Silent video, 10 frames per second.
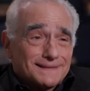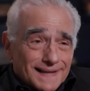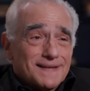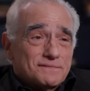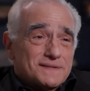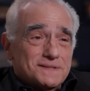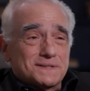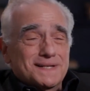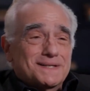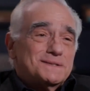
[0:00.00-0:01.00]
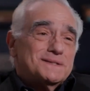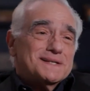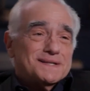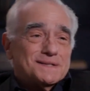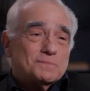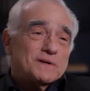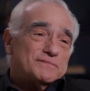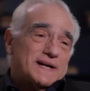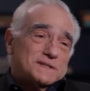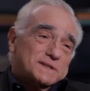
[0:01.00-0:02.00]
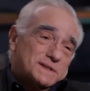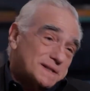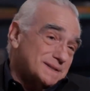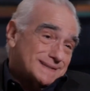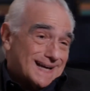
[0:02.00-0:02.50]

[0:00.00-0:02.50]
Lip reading: The life is what Francis does.